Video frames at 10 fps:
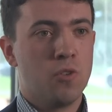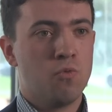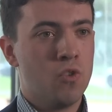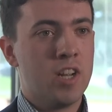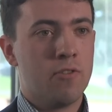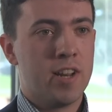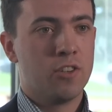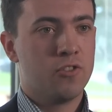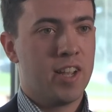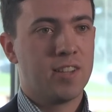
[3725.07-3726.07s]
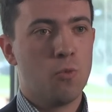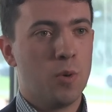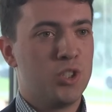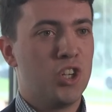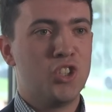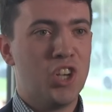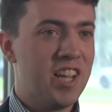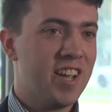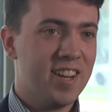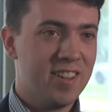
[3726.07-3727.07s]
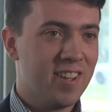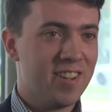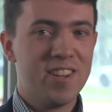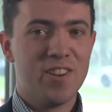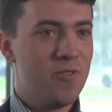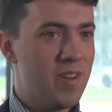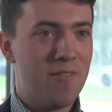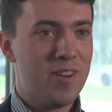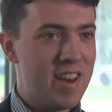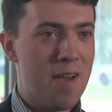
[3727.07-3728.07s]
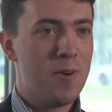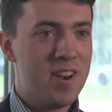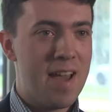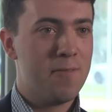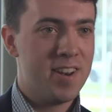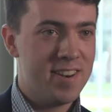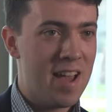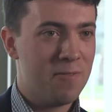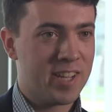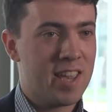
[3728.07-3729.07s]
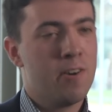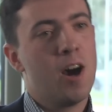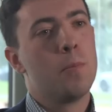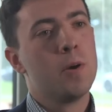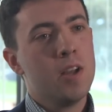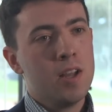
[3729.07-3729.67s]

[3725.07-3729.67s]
It's really, really interesting. It's almost Churchillian in that, never, never, never, never give up.